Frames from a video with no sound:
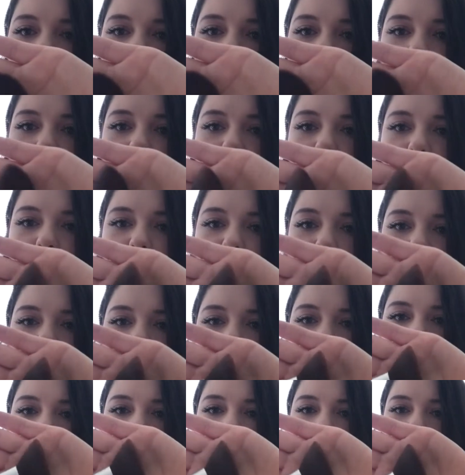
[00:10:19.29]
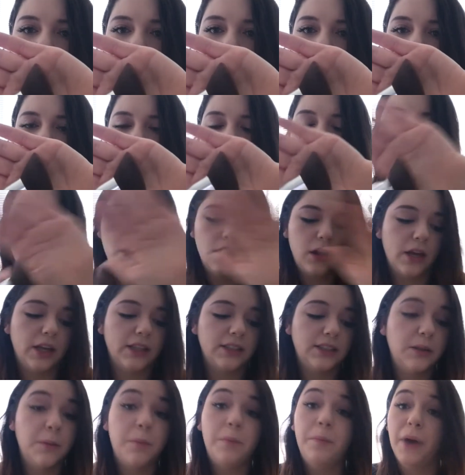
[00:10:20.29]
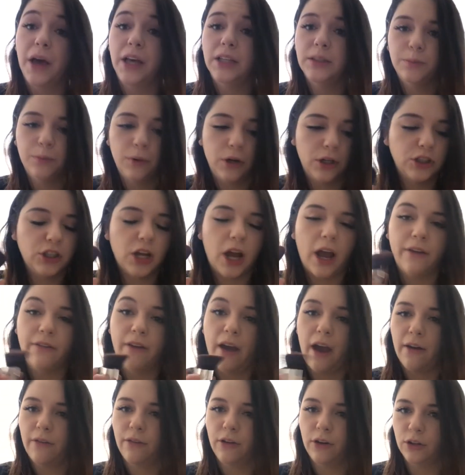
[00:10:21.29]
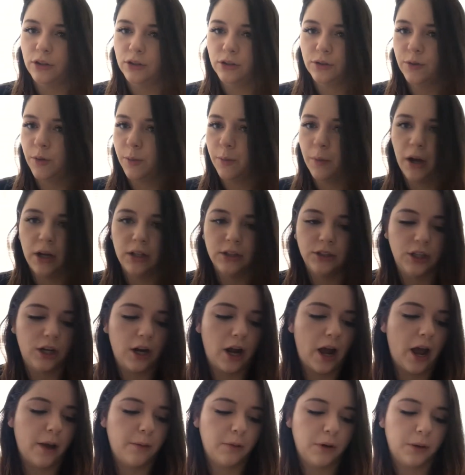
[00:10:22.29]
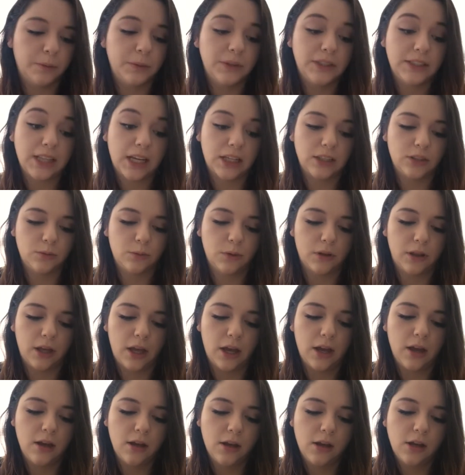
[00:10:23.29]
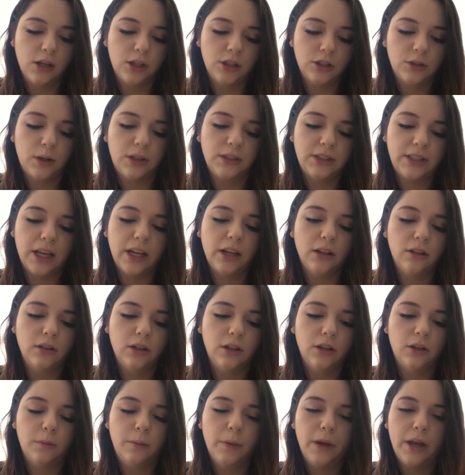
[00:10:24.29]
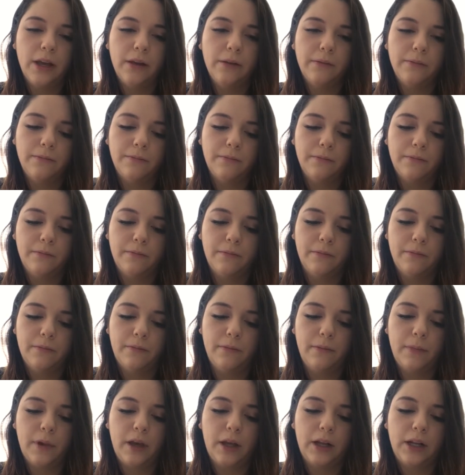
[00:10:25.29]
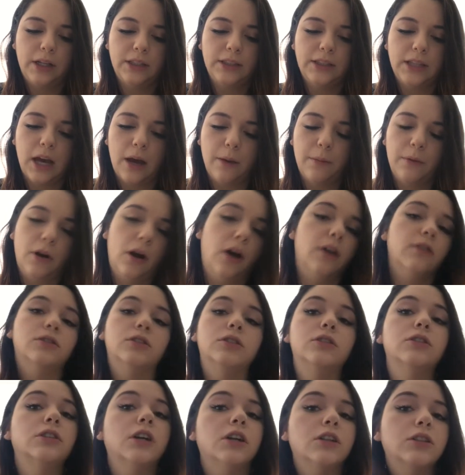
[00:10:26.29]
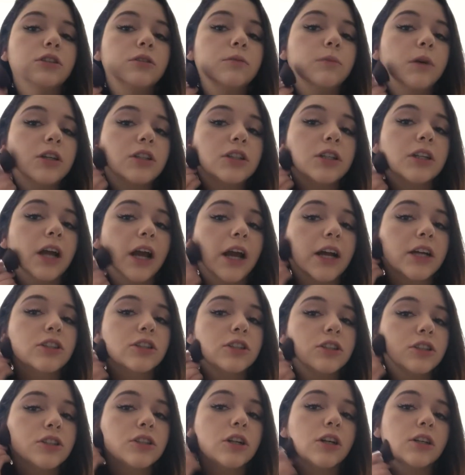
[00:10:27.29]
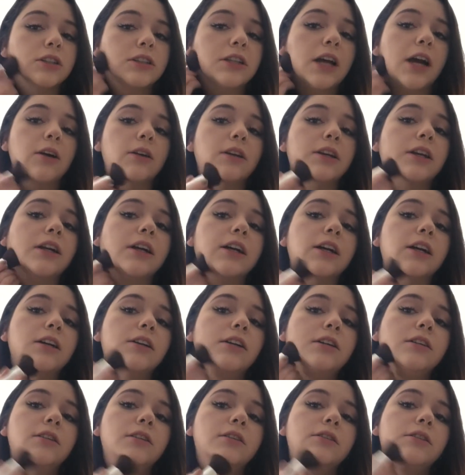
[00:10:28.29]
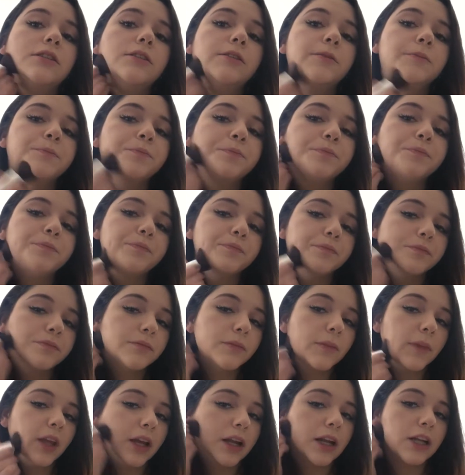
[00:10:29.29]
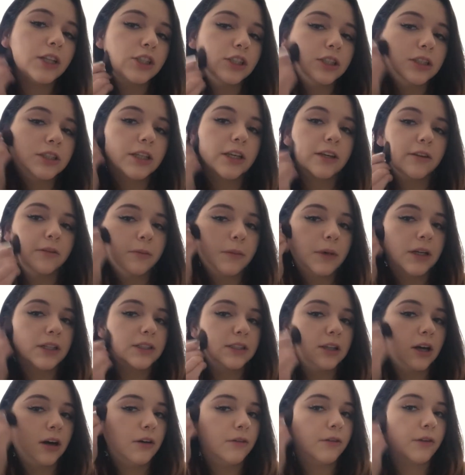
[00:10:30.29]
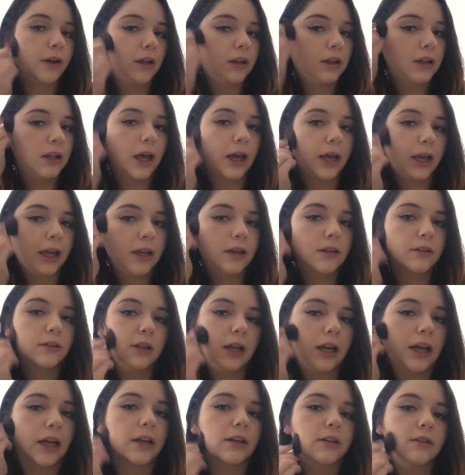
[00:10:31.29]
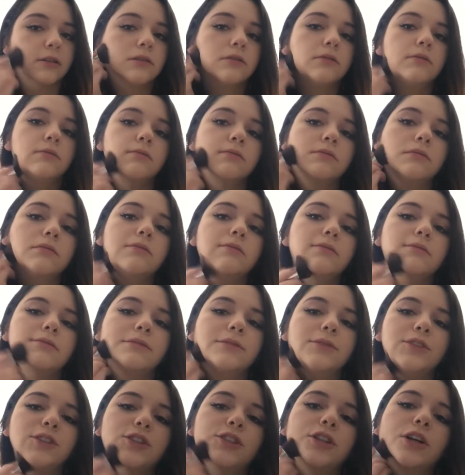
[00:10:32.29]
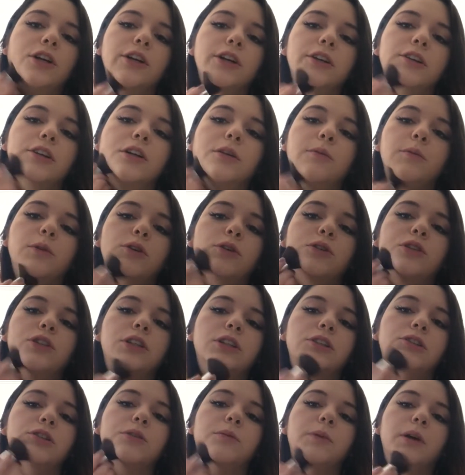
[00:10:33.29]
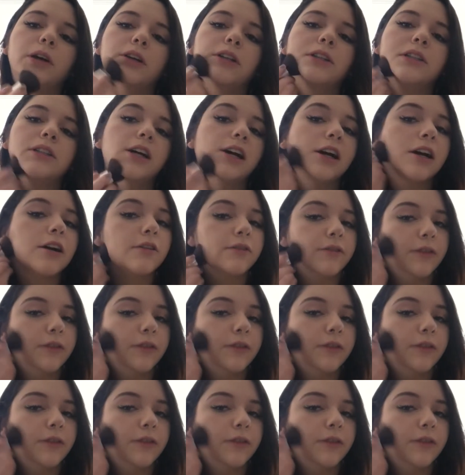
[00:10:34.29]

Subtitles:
I don't know if you guys can tell, but it's the best brush I've ever used for bronzer. I'm obsessed with it. So I take a little bit and I dab it off so there's not too much, and I actually start down here and I just give myself a light like circular motion through my entire